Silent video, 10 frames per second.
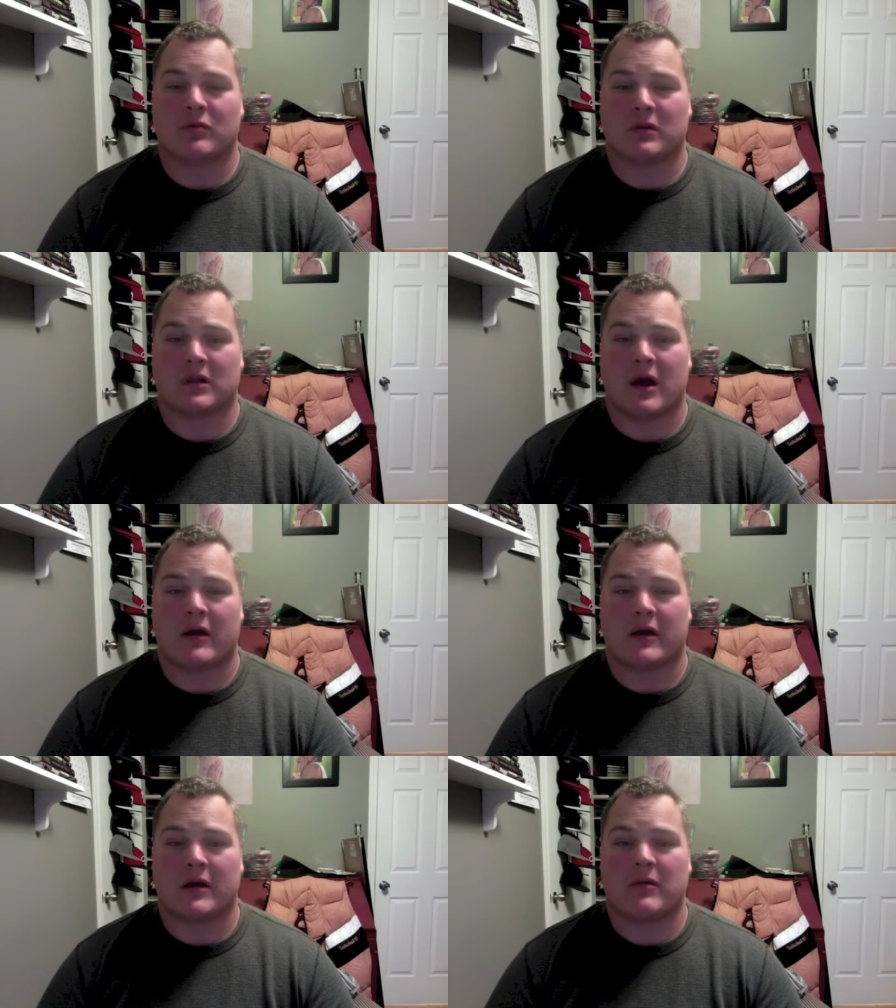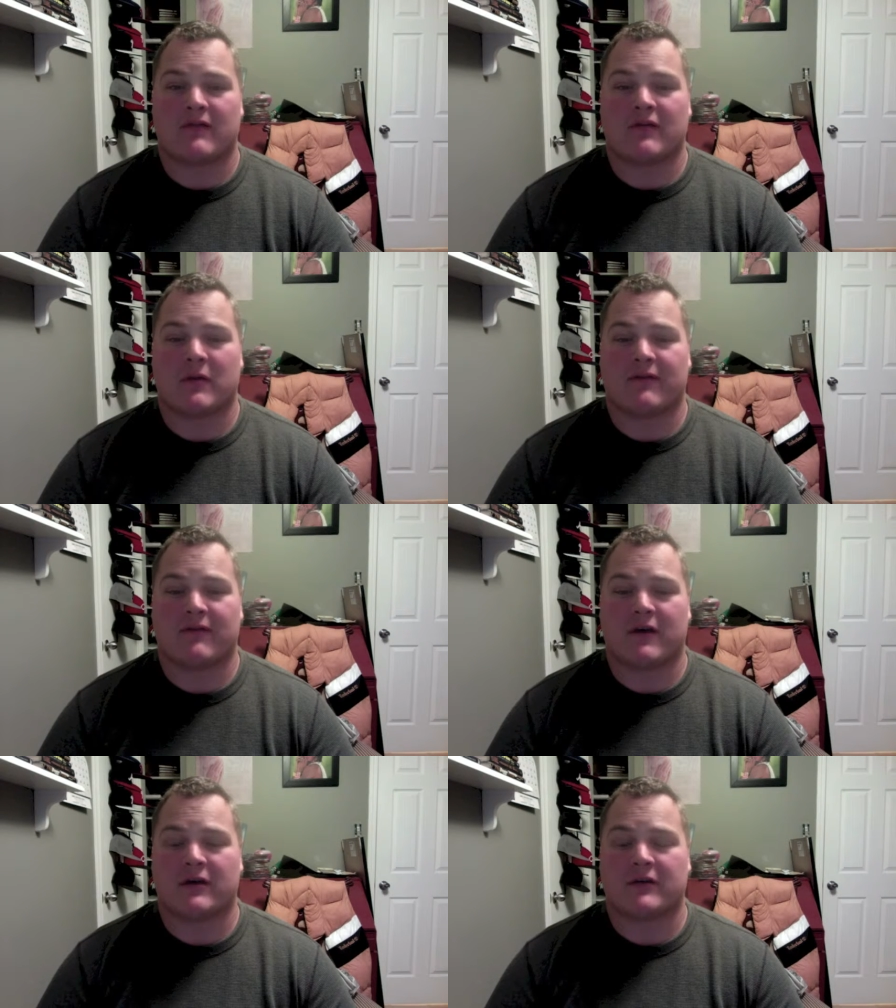rely on him even in my
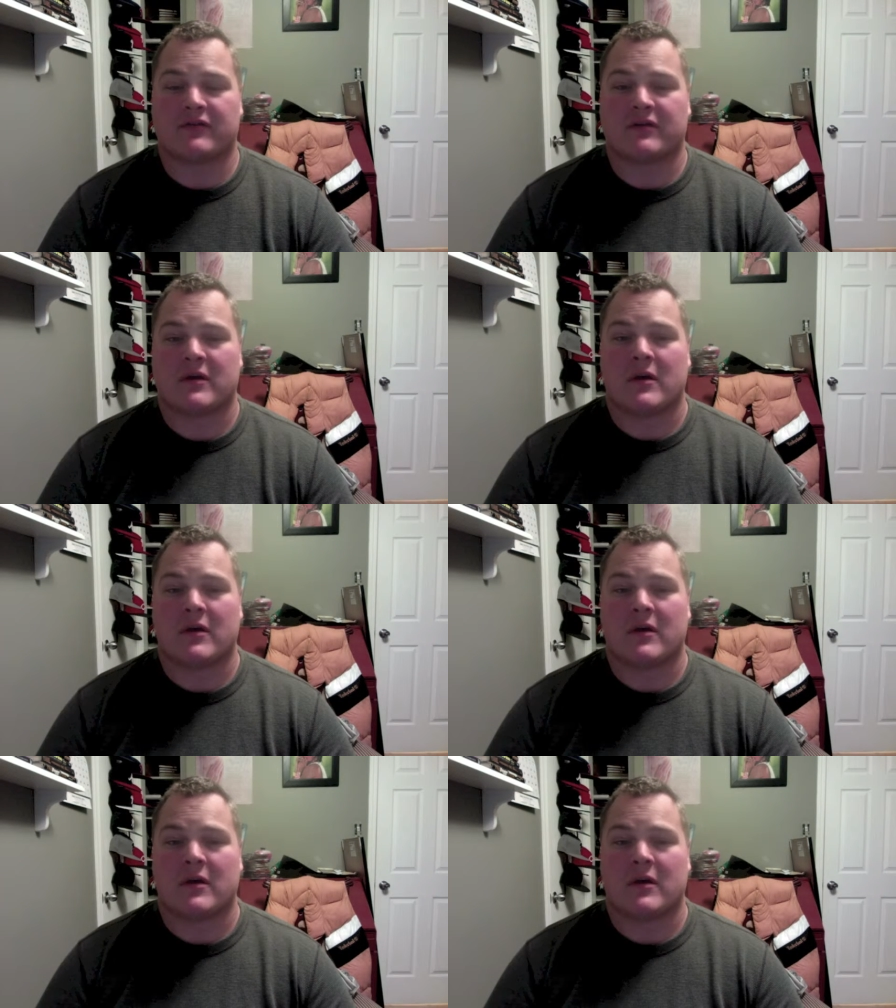failures.